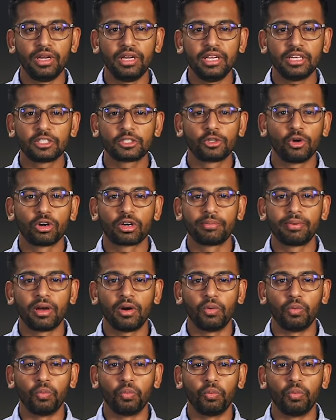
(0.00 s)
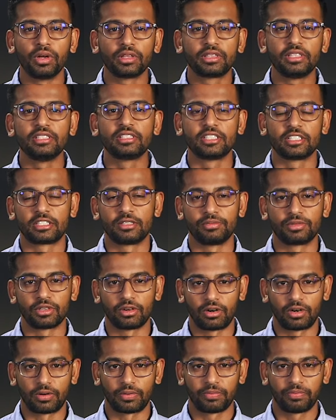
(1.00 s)
need to talk about what these systems
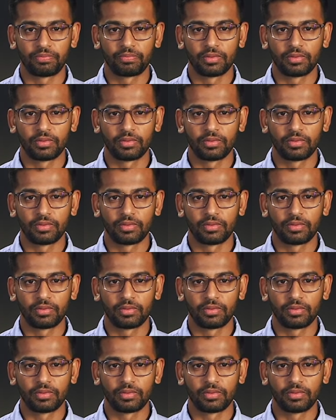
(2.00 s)
are.